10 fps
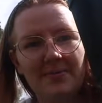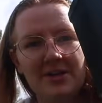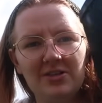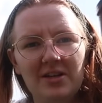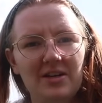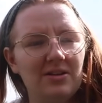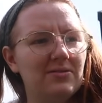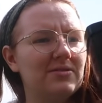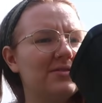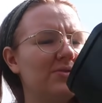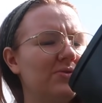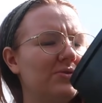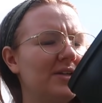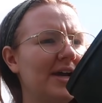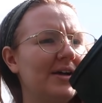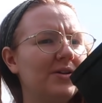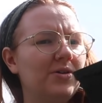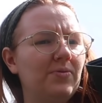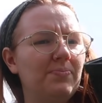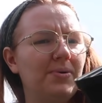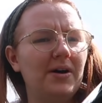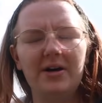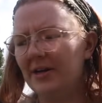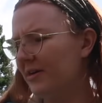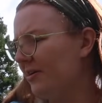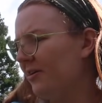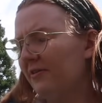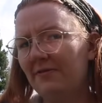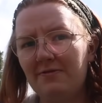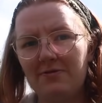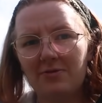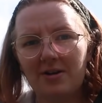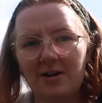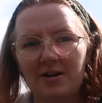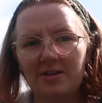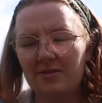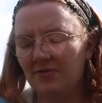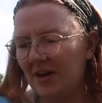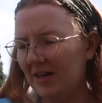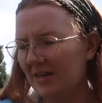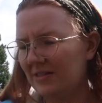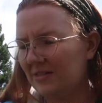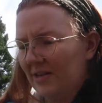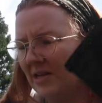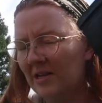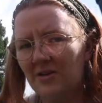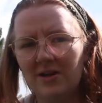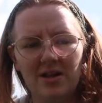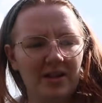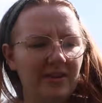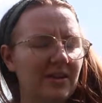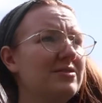I'm actually gonna use the old aloe pot for the ficus, so I need to go and clean